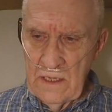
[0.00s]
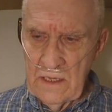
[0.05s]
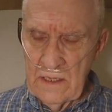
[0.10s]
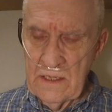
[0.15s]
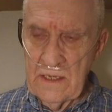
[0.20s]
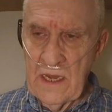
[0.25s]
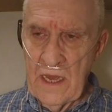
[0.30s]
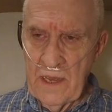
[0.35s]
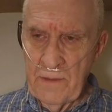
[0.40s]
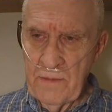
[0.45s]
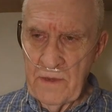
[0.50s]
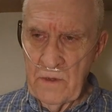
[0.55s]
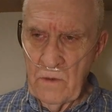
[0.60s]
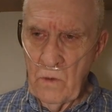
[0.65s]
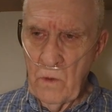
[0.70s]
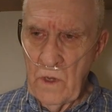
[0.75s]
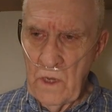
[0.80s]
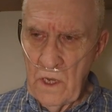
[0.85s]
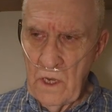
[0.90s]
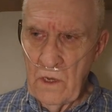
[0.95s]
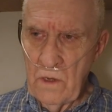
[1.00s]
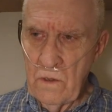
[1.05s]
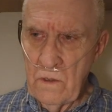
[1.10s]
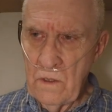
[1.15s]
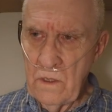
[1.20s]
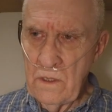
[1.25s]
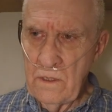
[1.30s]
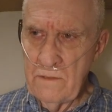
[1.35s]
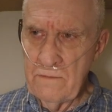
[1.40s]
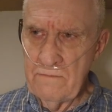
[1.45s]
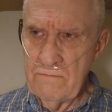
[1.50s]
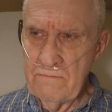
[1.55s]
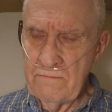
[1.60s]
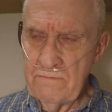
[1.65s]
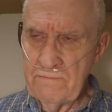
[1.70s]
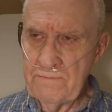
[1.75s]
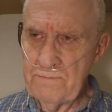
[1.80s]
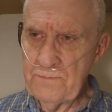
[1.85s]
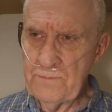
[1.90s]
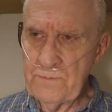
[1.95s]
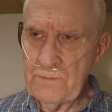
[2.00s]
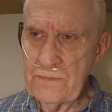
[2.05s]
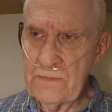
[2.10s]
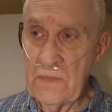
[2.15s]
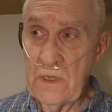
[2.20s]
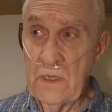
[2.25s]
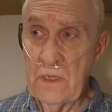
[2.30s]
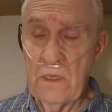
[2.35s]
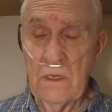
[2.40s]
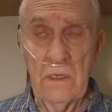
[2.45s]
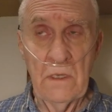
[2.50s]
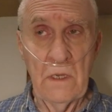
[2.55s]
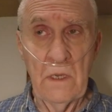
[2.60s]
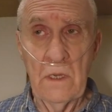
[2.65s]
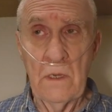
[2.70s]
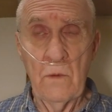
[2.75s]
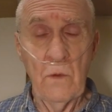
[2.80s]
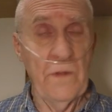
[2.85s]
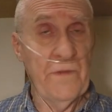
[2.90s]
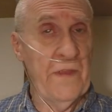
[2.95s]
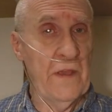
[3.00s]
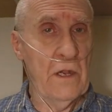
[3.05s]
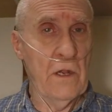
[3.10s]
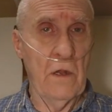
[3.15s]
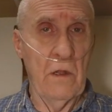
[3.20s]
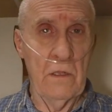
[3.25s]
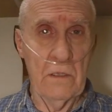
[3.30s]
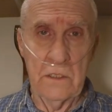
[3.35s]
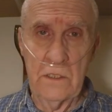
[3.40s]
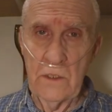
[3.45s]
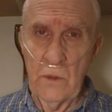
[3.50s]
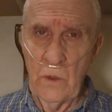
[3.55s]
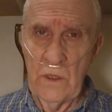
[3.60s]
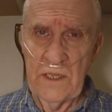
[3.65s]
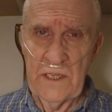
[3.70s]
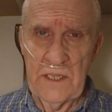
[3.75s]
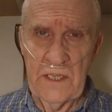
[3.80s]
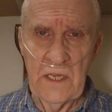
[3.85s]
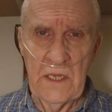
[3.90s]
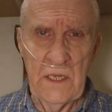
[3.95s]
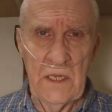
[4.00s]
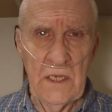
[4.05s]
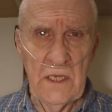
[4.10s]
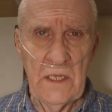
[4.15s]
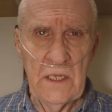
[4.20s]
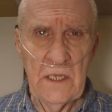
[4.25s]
diamond willow, what they call twisted,